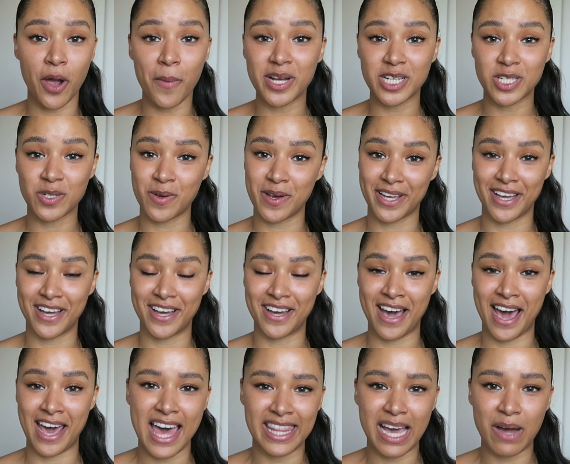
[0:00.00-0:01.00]
much
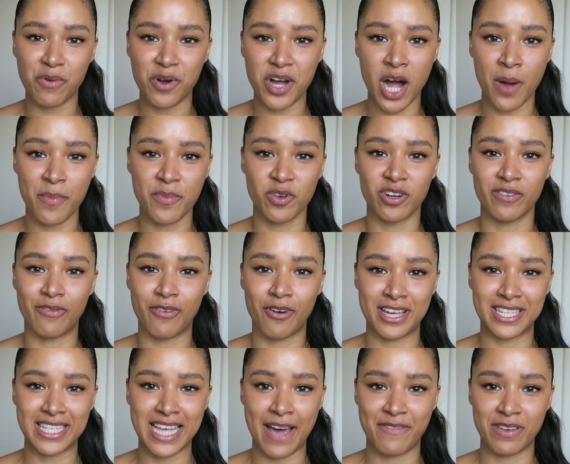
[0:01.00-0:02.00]
quicker, and that will help you
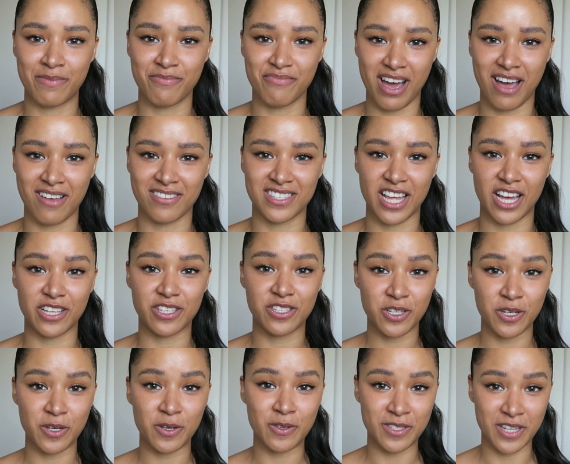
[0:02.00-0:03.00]
avoid having brows that are
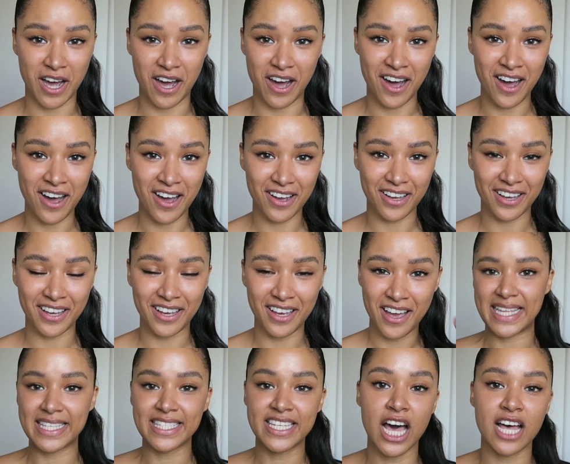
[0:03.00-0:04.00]
too dark.
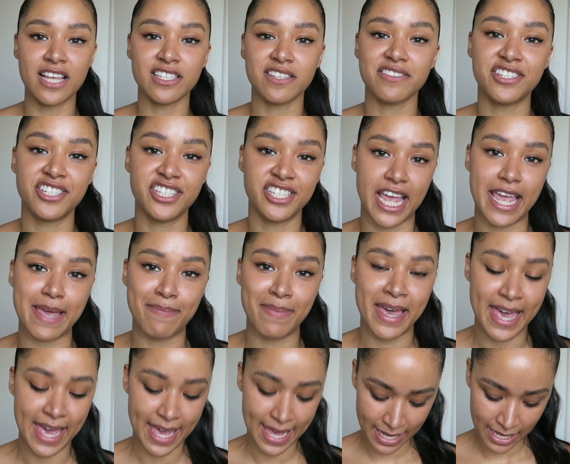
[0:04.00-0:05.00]
In terms of
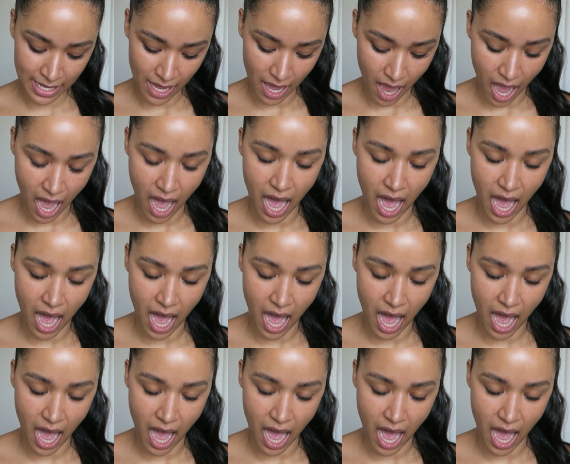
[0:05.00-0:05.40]
shaping,